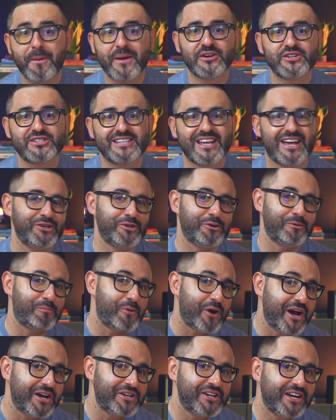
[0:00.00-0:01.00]
understand your
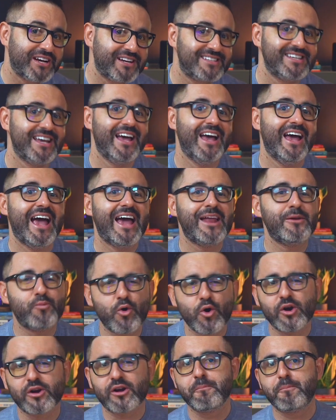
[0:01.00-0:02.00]
project and
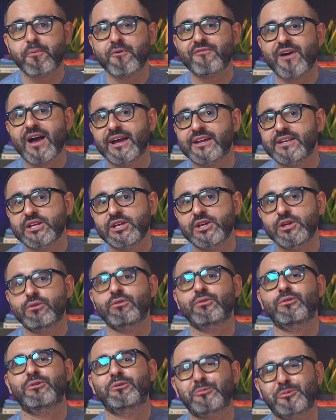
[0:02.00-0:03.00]
work on providing
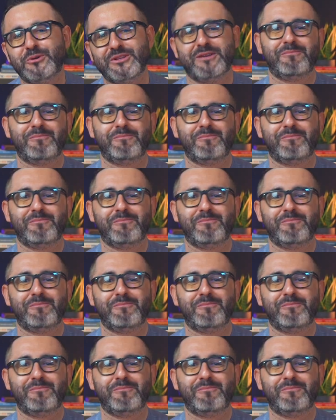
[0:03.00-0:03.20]
you with the